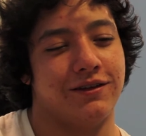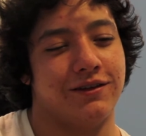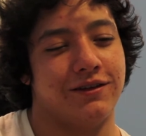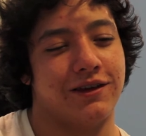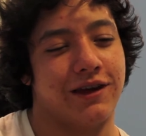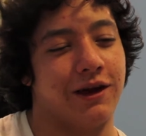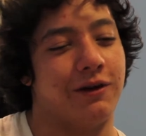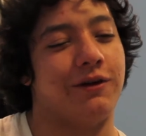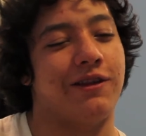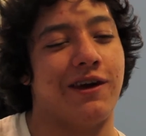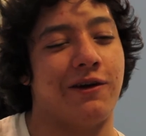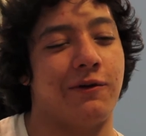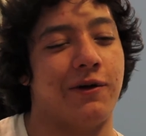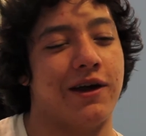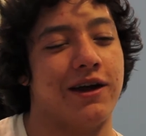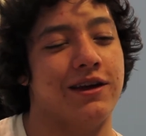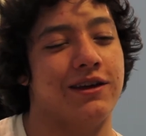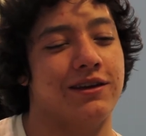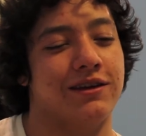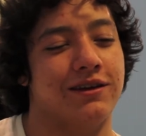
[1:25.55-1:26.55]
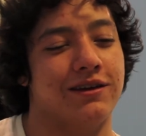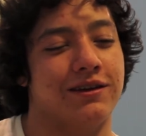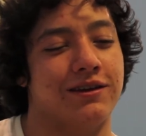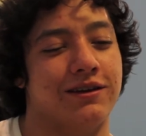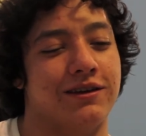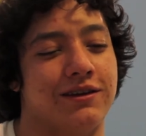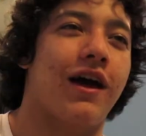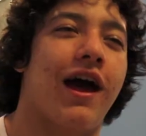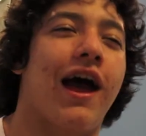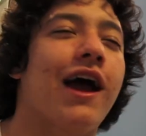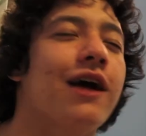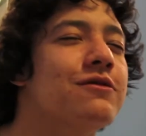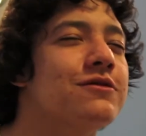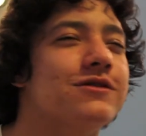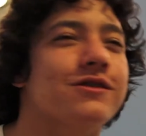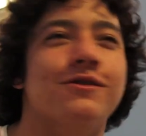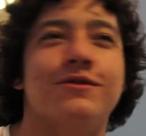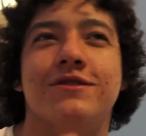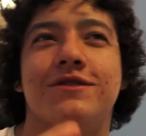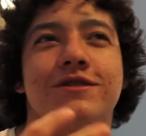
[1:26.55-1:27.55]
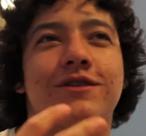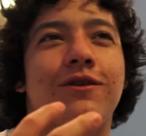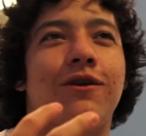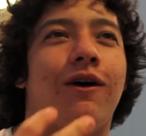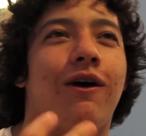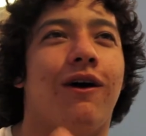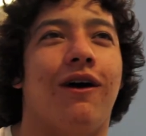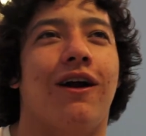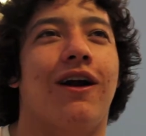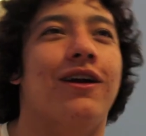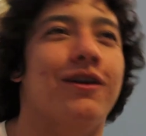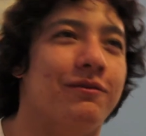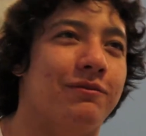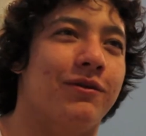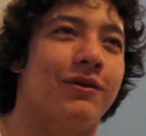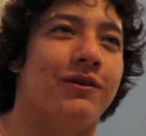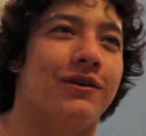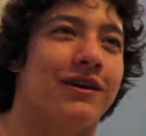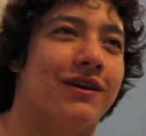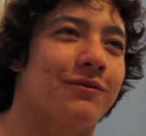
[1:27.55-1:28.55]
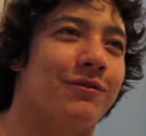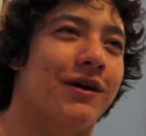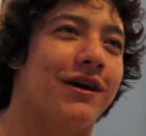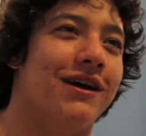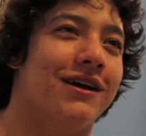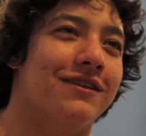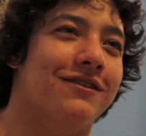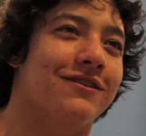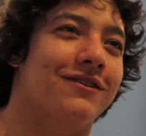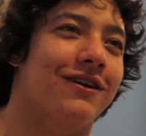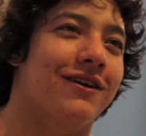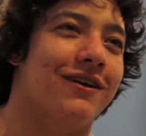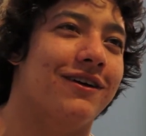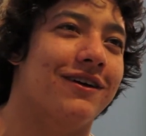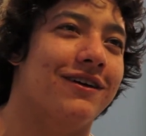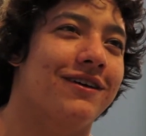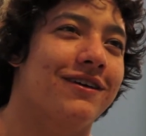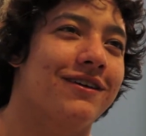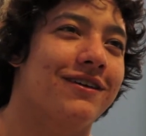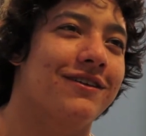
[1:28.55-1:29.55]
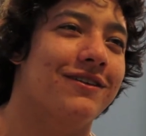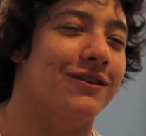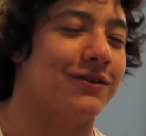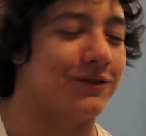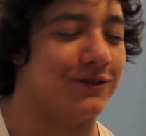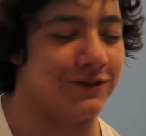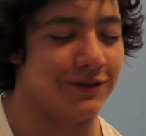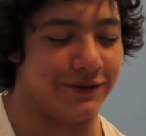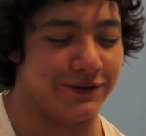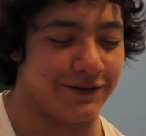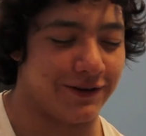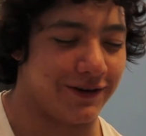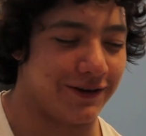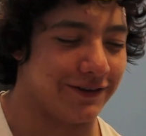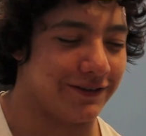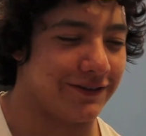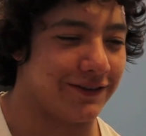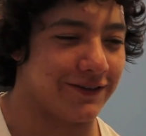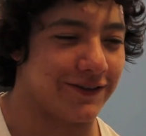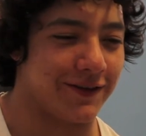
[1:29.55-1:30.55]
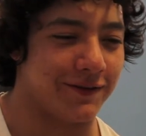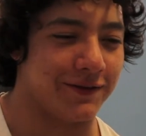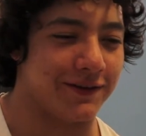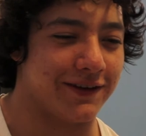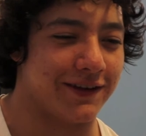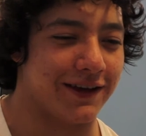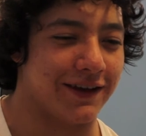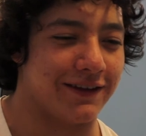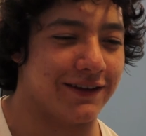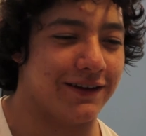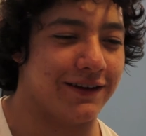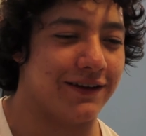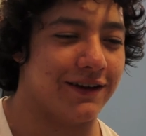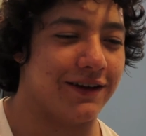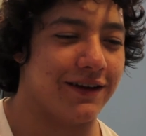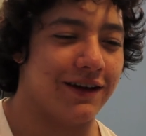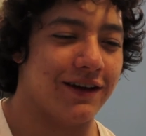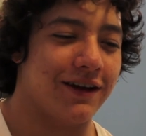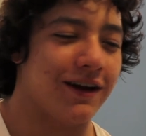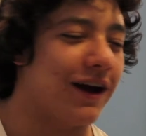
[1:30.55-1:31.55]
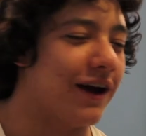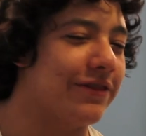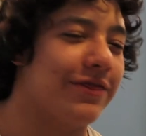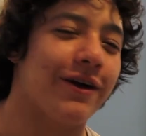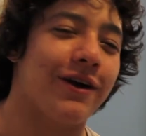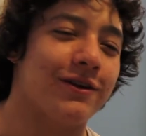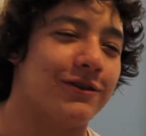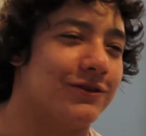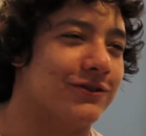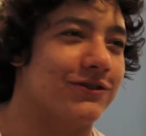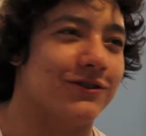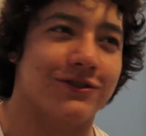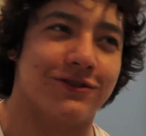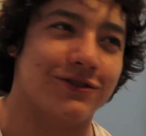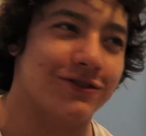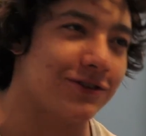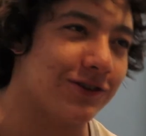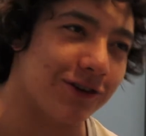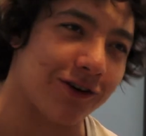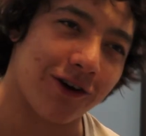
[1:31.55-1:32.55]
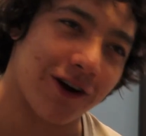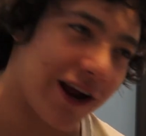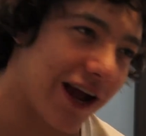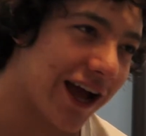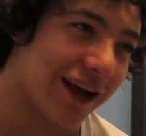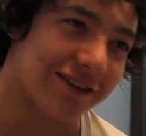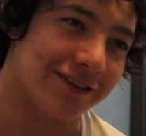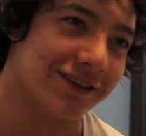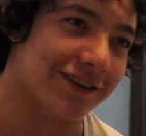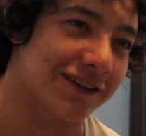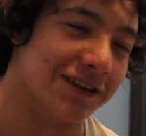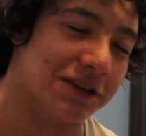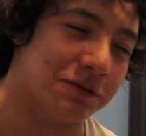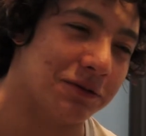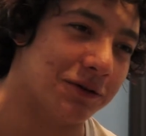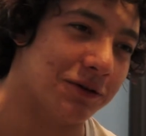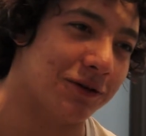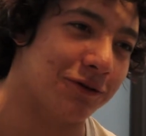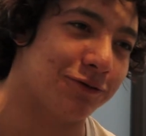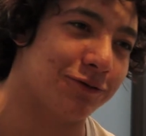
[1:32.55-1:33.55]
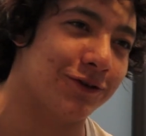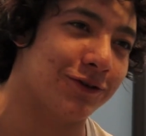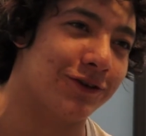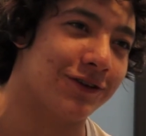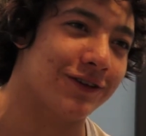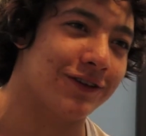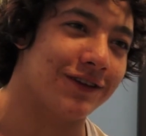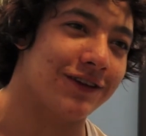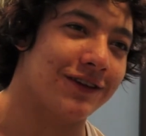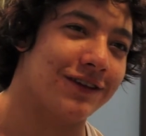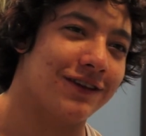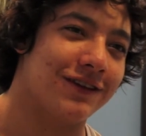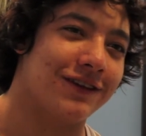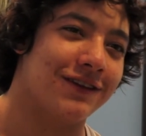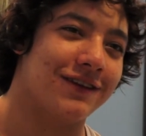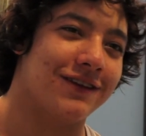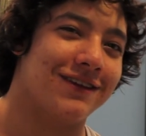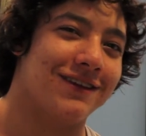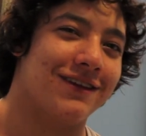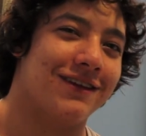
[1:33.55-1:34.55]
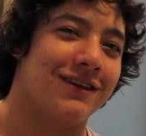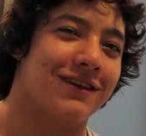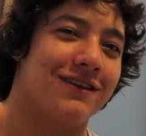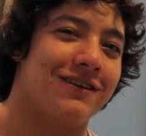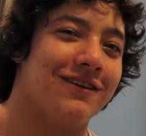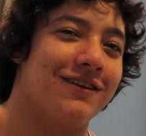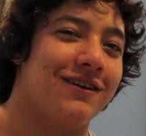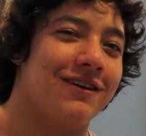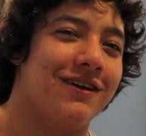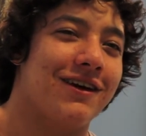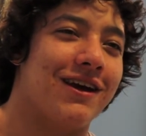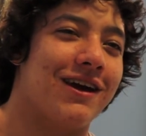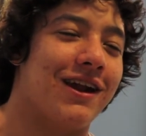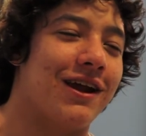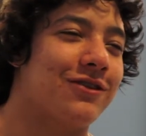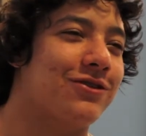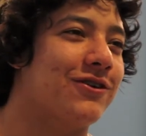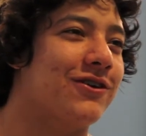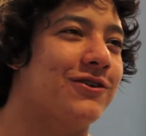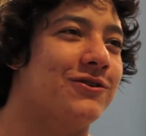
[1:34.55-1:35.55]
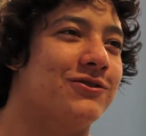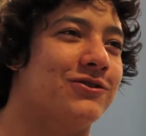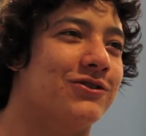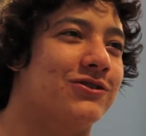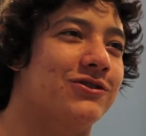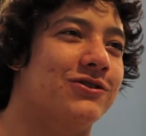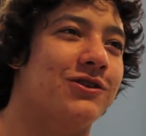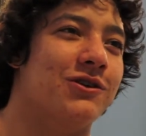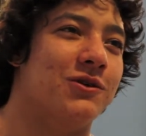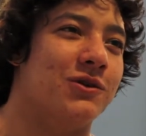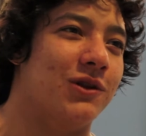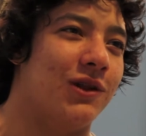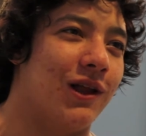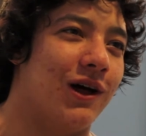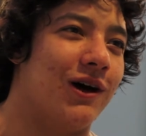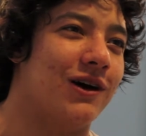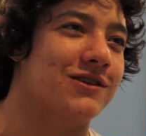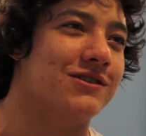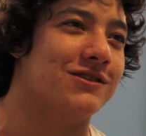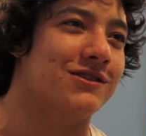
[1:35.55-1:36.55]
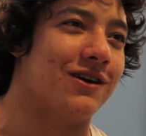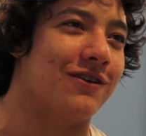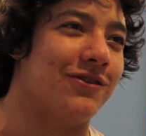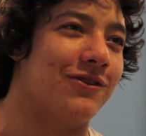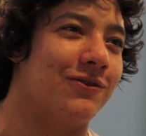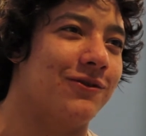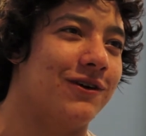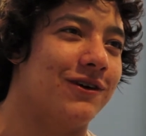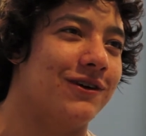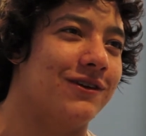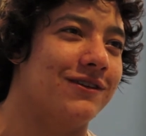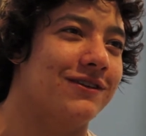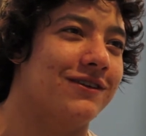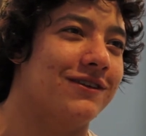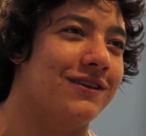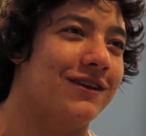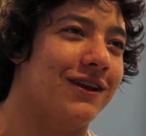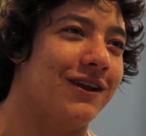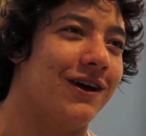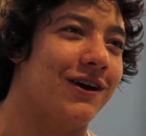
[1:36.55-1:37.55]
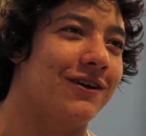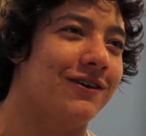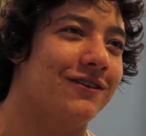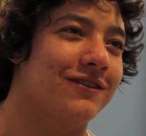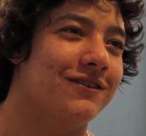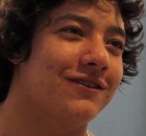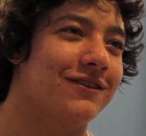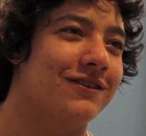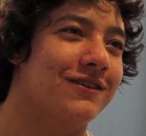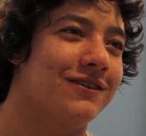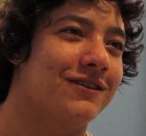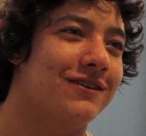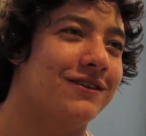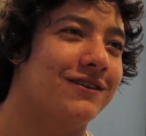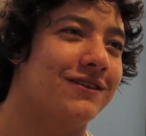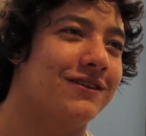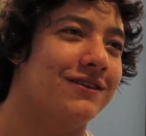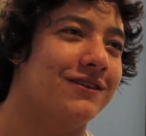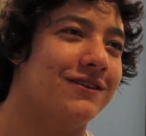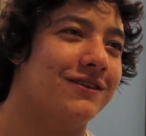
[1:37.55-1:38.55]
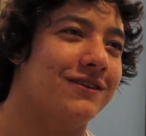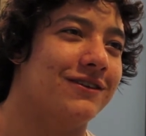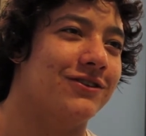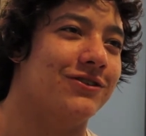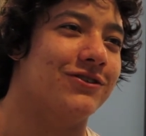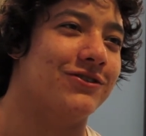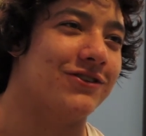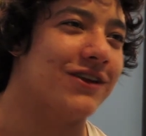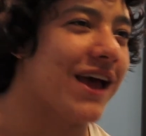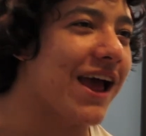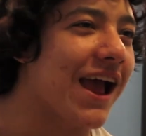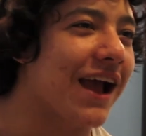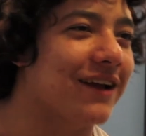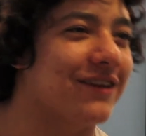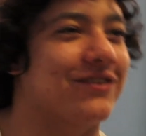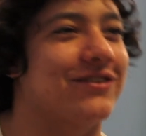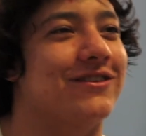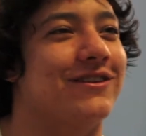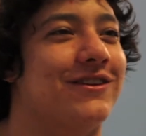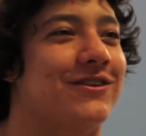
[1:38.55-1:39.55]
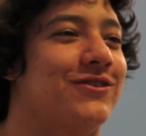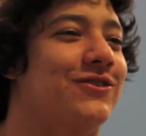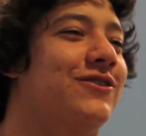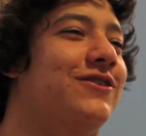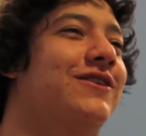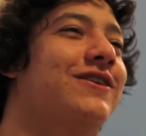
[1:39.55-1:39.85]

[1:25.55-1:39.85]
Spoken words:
Carry That Weight. I was always so heartbroken by that song, those two songs as they went together. I thought it was just tragically beautiful. And I thought it was just so lost on the world, you know? The just excellent,